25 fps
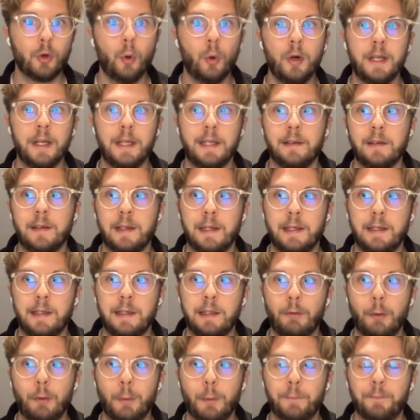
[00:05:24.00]
scoring the
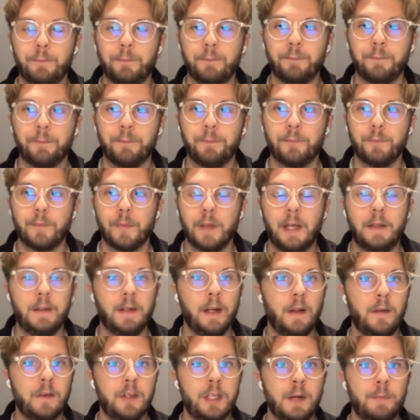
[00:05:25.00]
interview.
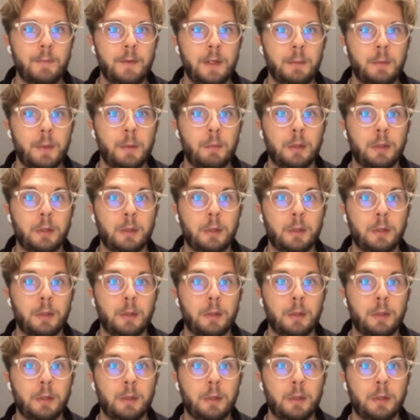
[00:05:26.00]
In another chapter,